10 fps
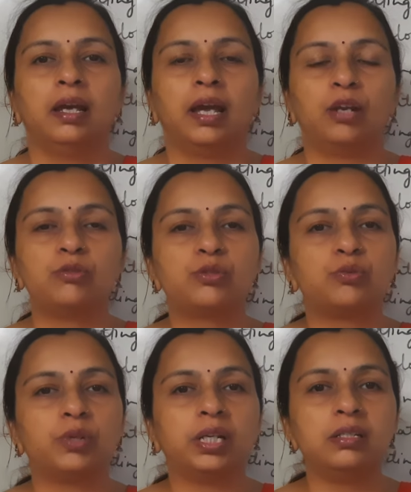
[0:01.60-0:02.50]
Hello
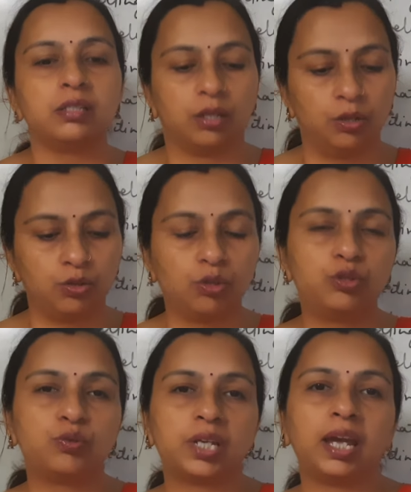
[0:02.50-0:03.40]
students. So
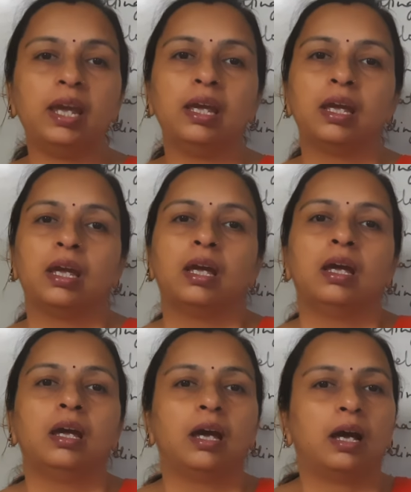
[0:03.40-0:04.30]
today
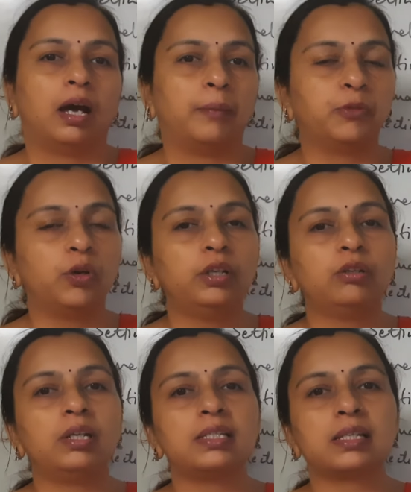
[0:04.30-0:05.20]
I'm going to
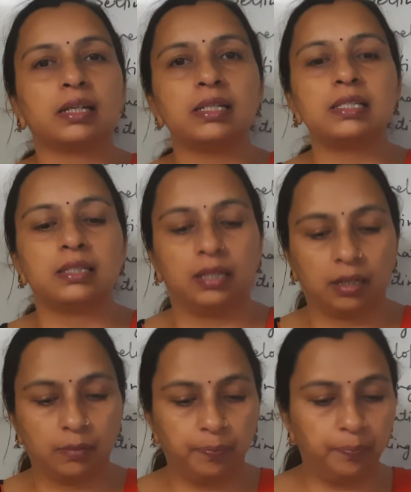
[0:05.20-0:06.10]
discuss
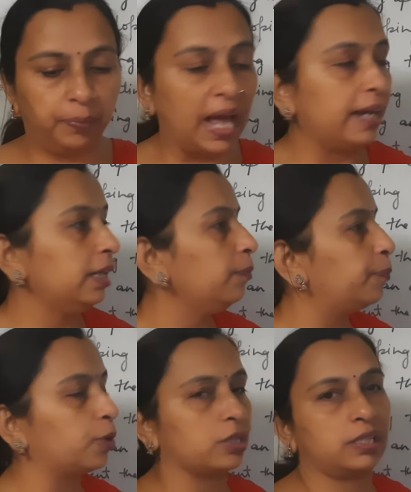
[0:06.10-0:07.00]
the planning
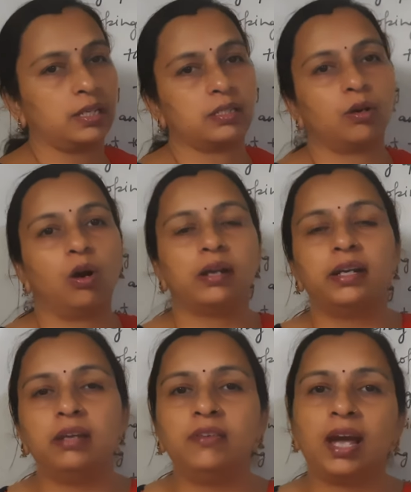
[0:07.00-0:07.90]
process.
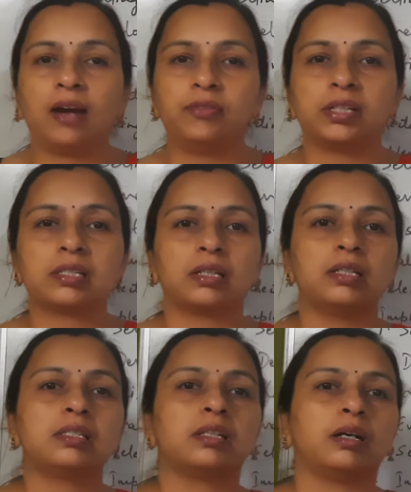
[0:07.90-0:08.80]
Already we have
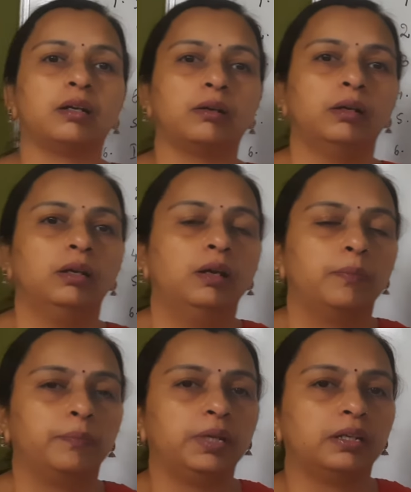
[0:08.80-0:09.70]
discussed the
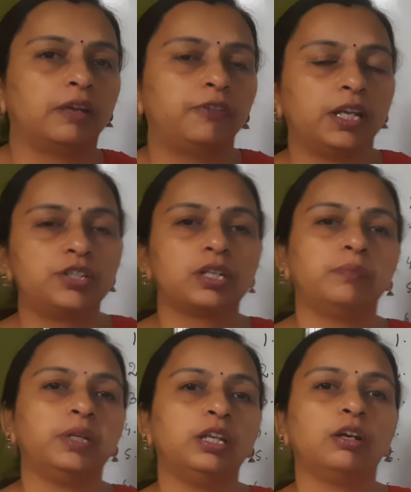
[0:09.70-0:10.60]
definition,
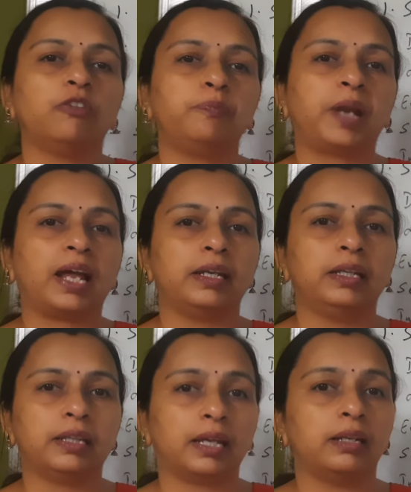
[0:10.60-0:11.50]
meaning of planning,
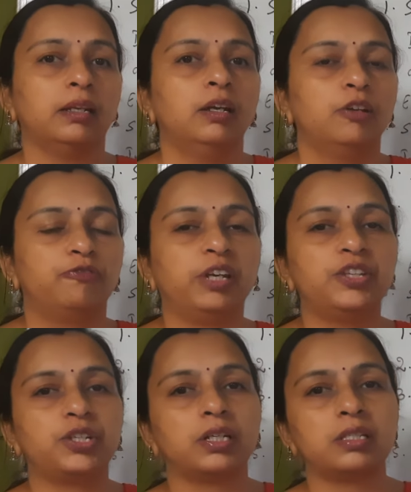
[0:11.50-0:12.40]
then
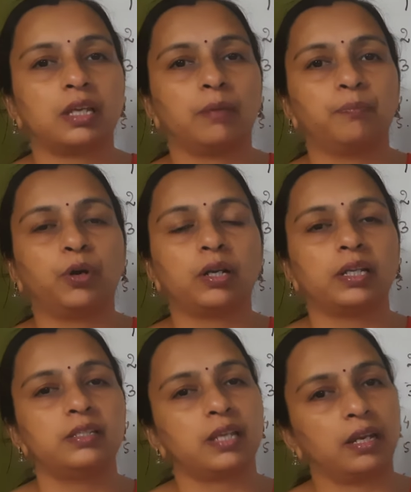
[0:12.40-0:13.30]
features,
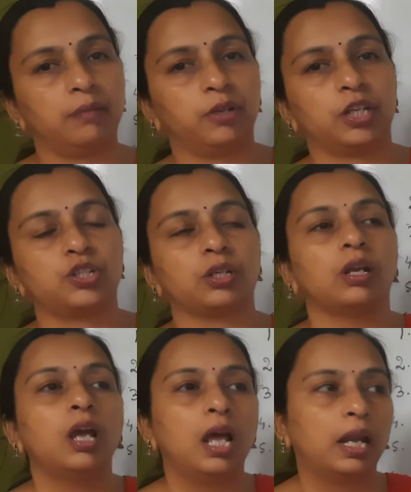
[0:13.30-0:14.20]
importance and limitation.
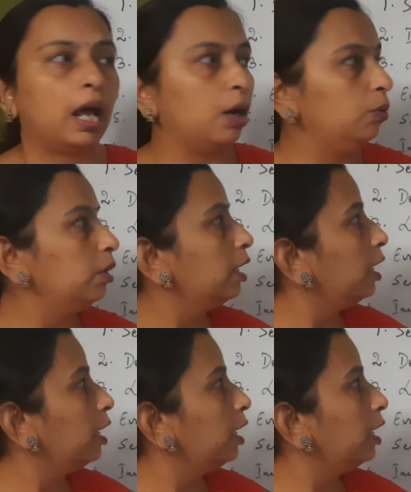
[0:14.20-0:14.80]
Now,